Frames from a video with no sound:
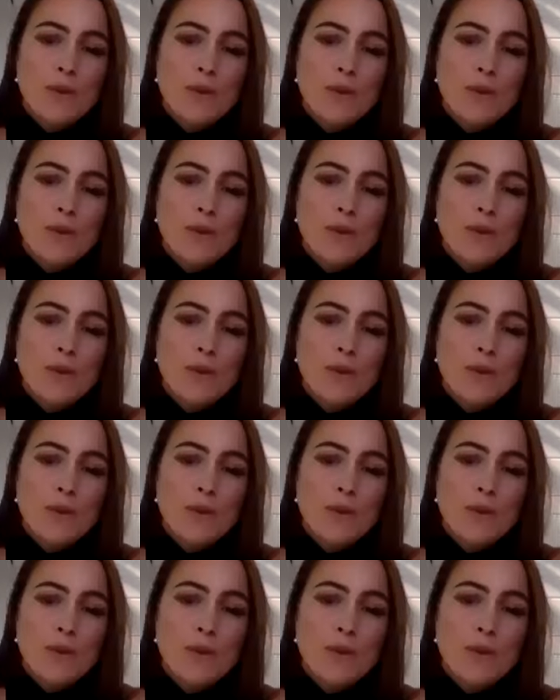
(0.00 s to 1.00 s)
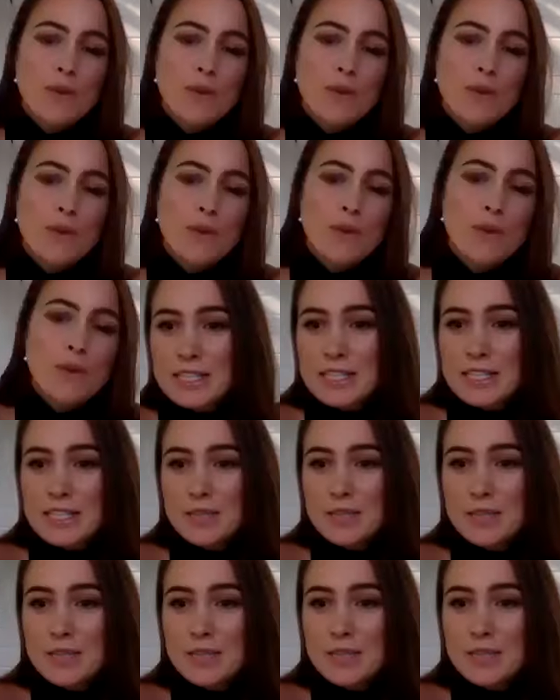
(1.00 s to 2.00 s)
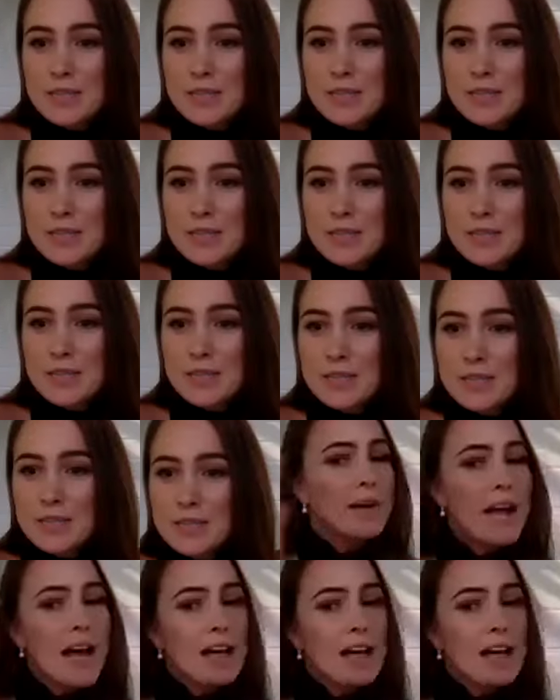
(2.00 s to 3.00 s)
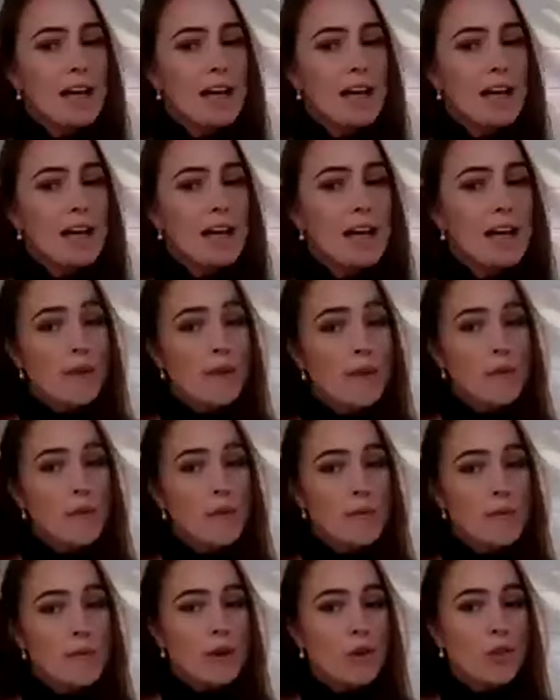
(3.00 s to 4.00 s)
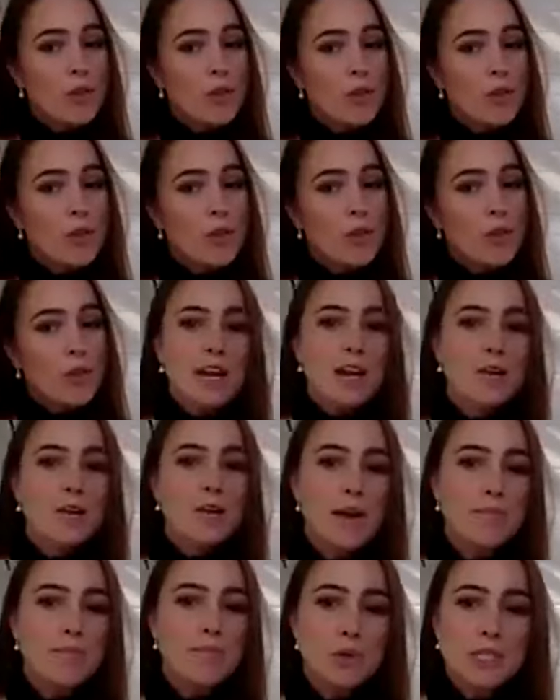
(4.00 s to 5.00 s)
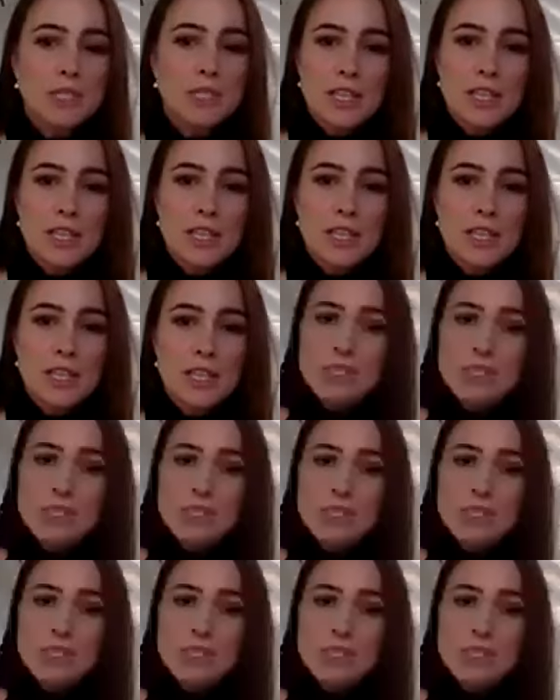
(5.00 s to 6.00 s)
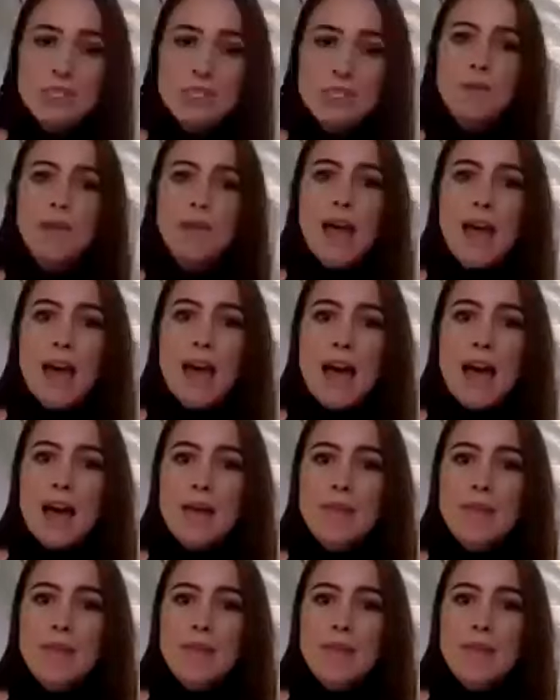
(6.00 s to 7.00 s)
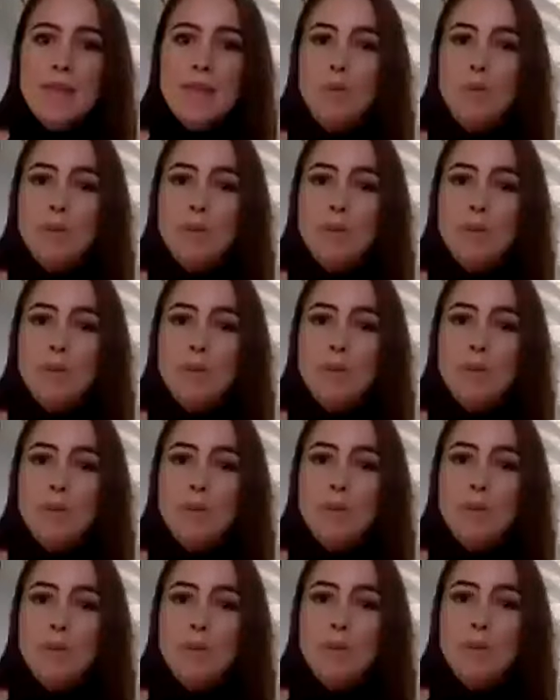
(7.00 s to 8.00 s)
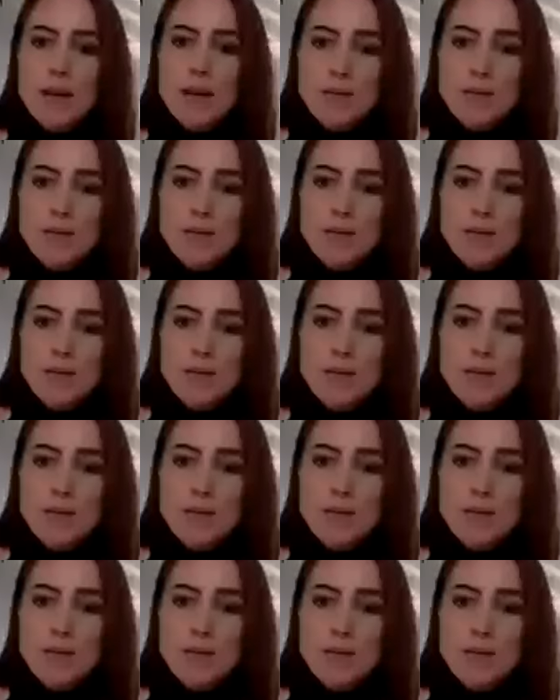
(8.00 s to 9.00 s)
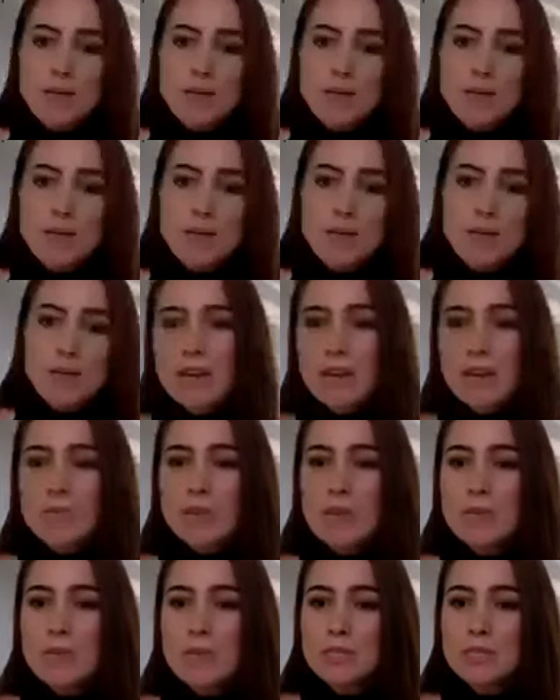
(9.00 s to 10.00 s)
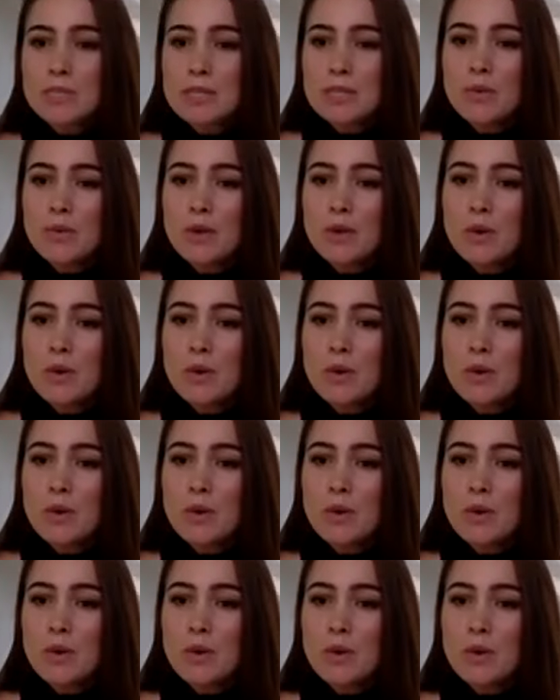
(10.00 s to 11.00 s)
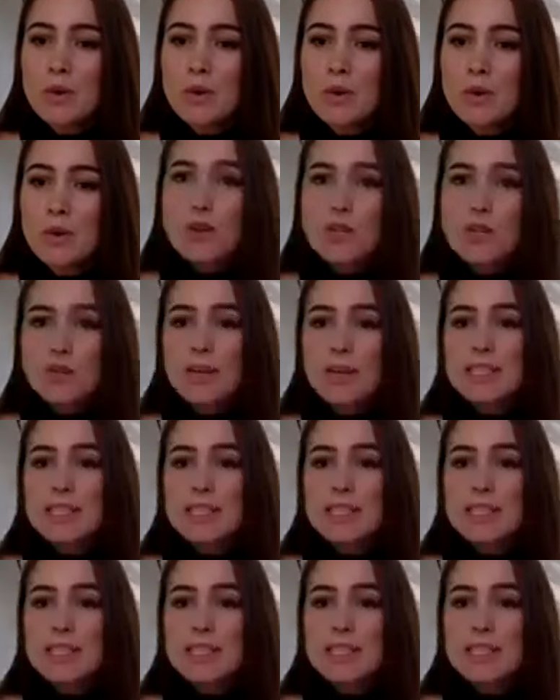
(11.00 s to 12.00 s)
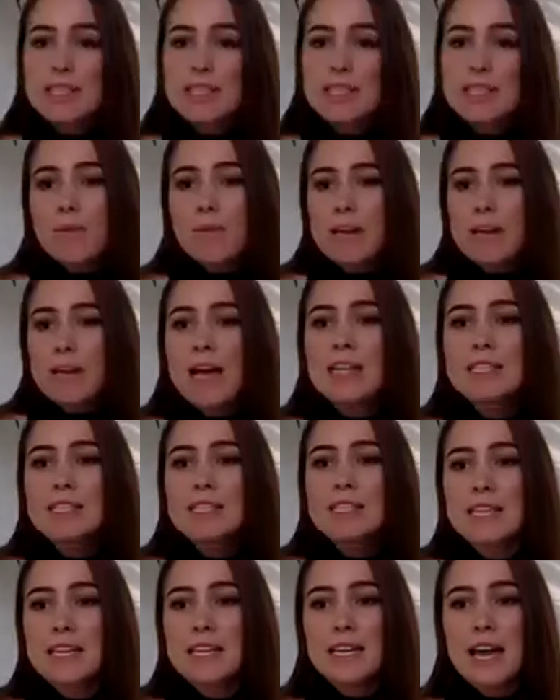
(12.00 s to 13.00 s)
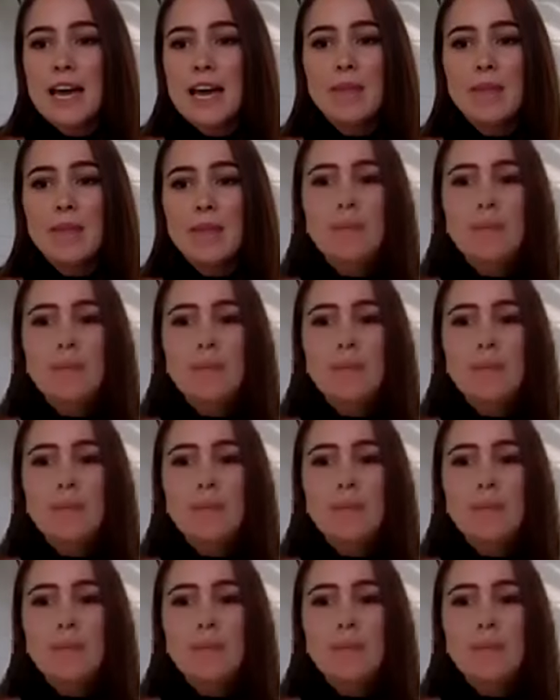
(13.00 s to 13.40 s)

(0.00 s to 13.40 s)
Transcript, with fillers: And if you do have some ideas for um, some of our next webinars, we do have a webinar on Thursday around boosting the immune system, um, which our young, per- you know, one of our young people did request. So if you've got some ideas of other webinars, then uh,